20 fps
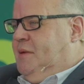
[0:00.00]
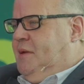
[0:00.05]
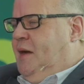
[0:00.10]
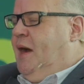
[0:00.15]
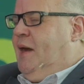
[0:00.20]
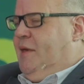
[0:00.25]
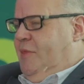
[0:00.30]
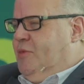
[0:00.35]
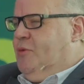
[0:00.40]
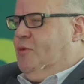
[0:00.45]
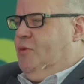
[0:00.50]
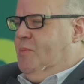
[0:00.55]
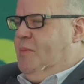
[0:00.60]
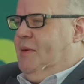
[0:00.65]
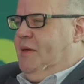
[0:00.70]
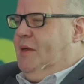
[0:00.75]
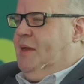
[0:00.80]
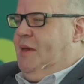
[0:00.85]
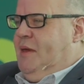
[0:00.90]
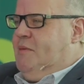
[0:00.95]
I thought,
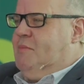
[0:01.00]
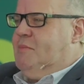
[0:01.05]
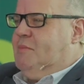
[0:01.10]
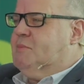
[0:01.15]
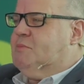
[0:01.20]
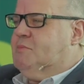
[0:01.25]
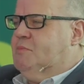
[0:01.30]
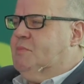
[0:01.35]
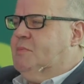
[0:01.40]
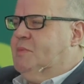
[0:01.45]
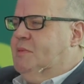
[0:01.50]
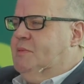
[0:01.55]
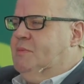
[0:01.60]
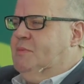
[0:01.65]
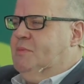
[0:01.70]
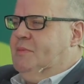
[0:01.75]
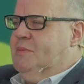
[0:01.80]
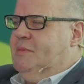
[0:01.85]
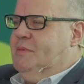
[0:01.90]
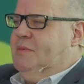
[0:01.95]
you know,
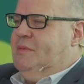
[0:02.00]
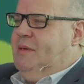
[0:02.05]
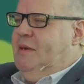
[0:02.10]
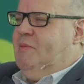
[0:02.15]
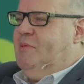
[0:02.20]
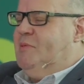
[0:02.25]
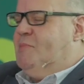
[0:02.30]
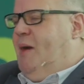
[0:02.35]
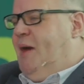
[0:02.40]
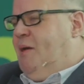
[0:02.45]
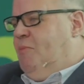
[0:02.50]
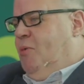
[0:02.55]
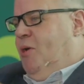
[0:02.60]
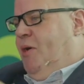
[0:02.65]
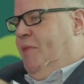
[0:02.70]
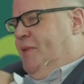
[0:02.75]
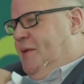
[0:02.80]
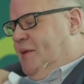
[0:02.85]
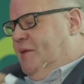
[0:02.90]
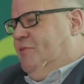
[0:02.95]
it was my
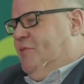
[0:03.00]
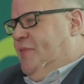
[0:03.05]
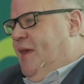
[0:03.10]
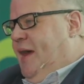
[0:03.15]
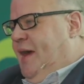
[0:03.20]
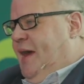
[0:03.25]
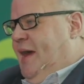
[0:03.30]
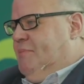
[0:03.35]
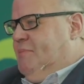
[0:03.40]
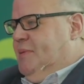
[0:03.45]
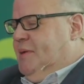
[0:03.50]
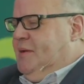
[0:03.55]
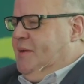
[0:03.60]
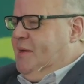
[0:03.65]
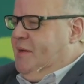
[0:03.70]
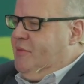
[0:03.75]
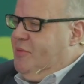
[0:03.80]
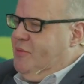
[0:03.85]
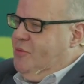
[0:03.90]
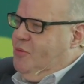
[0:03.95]
one that if that happened,
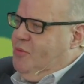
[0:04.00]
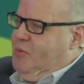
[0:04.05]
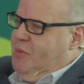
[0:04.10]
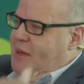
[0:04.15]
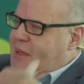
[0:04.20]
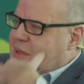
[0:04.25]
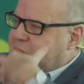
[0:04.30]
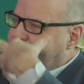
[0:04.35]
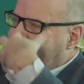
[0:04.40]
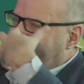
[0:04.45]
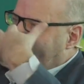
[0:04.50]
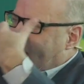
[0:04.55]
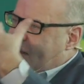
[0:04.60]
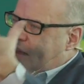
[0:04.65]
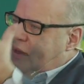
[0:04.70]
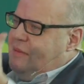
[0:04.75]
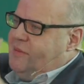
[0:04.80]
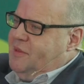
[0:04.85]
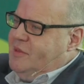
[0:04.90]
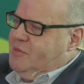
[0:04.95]
I thought, well,
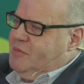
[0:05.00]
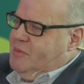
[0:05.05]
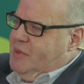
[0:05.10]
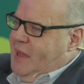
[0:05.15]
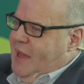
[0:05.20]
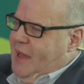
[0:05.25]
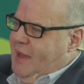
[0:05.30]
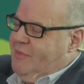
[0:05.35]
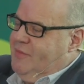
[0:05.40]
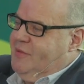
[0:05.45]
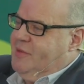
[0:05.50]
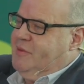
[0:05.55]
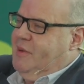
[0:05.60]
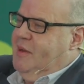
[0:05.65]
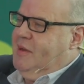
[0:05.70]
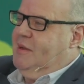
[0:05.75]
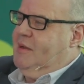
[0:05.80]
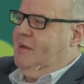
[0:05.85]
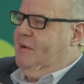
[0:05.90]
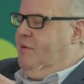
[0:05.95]
this will have to
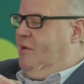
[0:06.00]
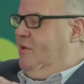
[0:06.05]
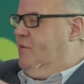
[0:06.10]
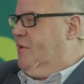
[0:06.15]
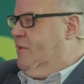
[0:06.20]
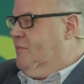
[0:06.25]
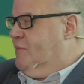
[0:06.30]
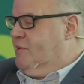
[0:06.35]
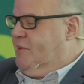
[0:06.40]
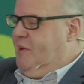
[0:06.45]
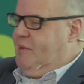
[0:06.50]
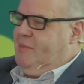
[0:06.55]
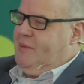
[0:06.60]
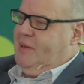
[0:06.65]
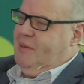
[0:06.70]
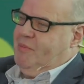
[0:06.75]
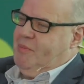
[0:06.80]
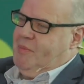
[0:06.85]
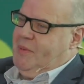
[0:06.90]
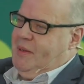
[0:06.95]
encourage him to open
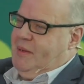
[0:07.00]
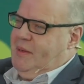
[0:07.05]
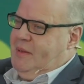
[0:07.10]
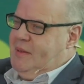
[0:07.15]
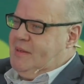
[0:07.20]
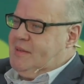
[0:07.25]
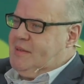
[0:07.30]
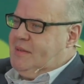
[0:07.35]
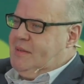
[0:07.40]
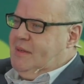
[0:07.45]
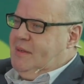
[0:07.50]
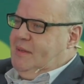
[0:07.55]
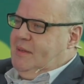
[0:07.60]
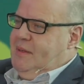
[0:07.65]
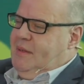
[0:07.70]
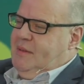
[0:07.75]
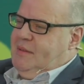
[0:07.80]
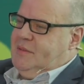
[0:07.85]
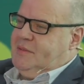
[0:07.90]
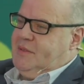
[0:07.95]
up a bit.
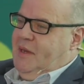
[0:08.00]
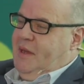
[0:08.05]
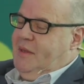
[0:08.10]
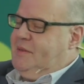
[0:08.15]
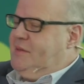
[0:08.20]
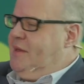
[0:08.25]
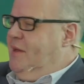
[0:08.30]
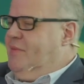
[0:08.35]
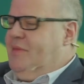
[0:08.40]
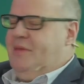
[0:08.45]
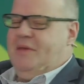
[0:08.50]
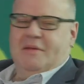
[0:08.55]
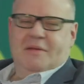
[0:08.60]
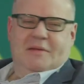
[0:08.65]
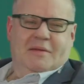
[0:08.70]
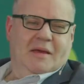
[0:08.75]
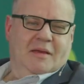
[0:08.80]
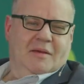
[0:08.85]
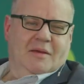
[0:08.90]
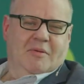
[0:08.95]
So I'd done
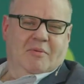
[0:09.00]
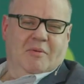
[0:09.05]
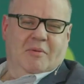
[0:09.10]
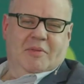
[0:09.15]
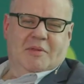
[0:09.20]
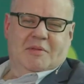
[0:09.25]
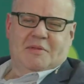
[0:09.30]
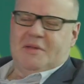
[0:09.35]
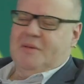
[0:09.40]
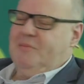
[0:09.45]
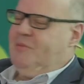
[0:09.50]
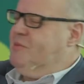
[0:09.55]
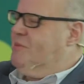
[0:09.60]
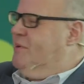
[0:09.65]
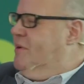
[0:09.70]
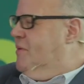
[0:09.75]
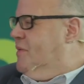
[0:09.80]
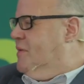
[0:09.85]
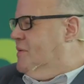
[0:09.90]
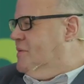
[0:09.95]
I can't remember what the sums
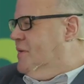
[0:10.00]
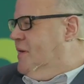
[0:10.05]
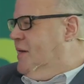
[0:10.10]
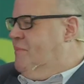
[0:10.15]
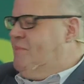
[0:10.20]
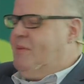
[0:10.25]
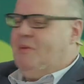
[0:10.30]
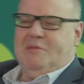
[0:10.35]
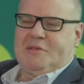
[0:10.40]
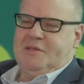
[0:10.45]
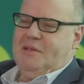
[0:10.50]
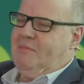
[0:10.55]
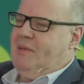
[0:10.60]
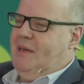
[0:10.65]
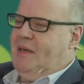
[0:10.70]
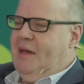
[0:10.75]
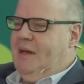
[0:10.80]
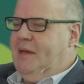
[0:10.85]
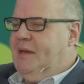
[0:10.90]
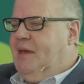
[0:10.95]
were at the time, but it was
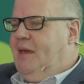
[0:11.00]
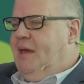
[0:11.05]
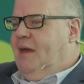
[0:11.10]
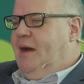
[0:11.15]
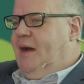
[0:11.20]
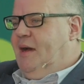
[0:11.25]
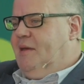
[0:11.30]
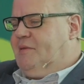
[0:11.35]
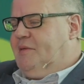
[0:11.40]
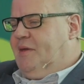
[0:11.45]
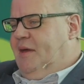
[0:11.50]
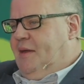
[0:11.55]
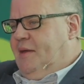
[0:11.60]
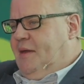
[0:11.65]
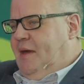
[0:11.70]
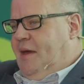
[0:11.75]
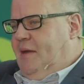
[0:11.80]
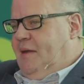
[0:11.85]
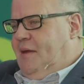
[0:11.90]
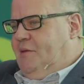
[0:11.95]
something like, I said,
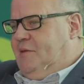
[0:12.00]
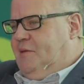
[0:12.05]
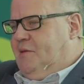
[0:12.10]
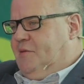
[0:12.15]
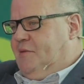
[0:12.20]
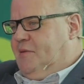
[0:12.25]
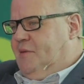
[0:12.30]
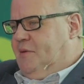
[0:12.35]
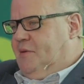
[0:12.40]
I noticed